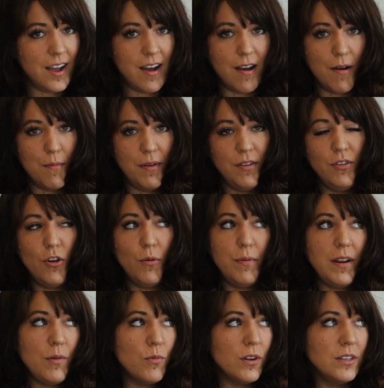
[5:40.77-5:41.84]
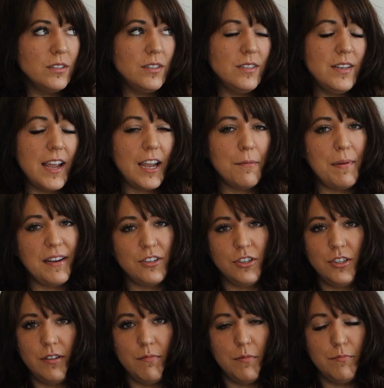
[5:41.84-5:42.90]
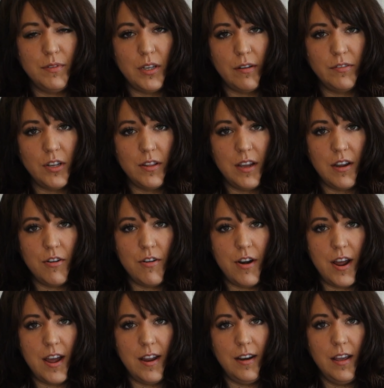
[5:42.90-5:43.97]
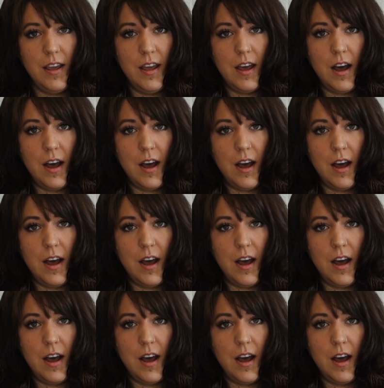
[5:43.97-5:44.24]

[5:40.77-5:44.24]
Nobody wants naked pictures of themselves on the internet